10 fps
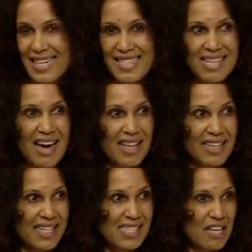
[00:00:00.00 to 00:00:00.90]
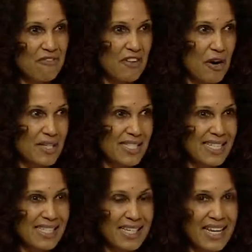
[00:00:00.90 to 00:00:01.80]
and his colleagues in Florence,
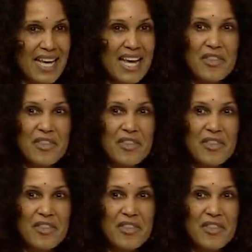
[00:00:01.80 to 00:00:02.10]
Italy.